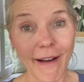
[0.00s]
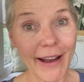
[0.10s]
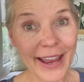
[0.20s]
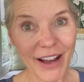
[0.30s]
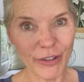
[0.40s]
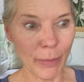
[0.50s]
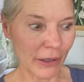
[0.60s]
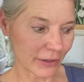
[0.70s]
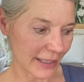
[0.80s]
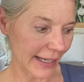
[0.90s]
I have
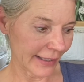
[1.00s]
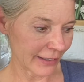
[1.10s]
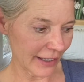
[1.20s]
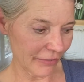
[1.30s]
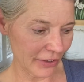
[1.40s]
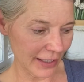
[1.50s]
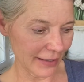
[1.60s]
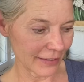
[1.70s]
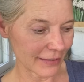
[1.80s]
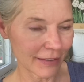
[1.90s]
about 10 of
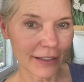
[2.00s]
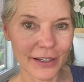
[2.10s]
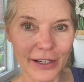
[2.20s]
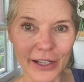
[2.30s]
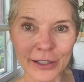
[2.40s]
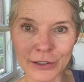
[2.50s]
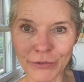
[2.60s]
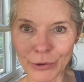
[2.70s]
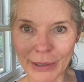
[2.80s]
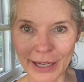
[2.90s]
these in a
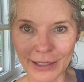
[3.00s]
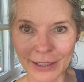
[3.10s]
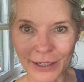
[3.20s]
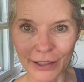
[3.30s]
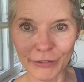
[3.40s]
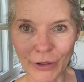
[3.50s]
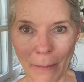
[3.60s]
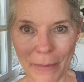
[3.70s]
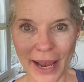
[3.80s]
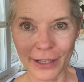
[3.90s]
variety of
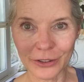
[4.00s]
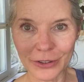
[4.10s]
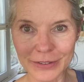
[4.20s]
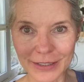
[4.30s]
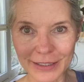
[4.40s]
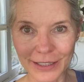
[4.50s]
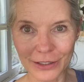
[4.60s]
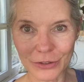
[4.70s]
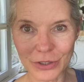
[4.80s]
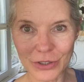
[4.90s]
patterns. I think
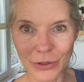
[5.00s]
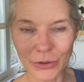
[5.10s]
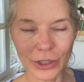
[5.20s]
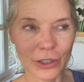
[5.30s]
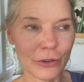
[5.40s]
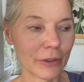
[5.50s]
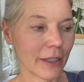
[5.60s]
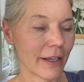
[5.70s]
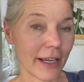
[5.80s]
they're so cute.